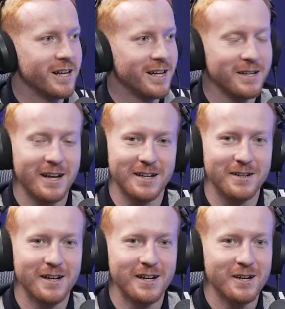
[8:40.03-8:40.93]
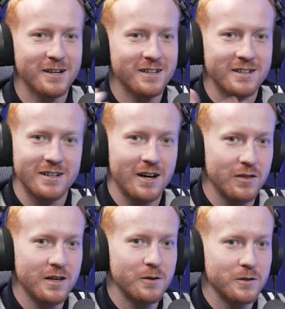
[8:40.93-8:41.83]
and I
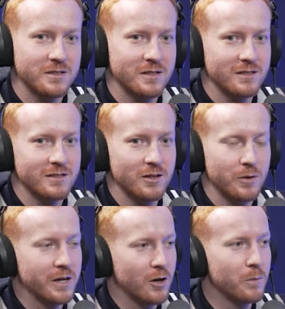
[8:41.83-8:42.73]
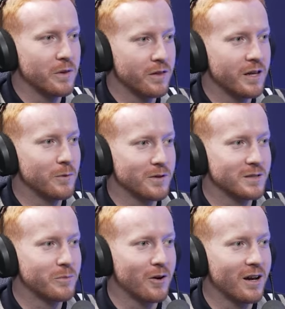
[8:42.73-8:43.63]
think it's going to be a common theme on
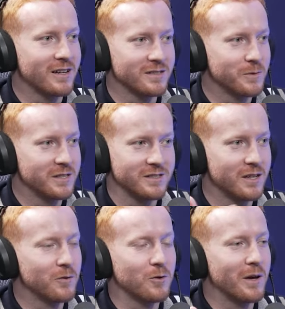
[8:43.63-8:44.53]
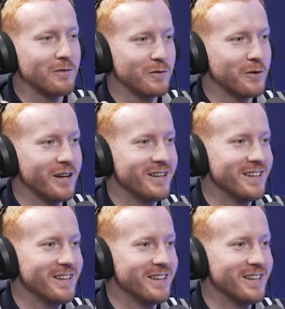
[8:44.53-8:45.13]
this podcast that we just give it all away for free.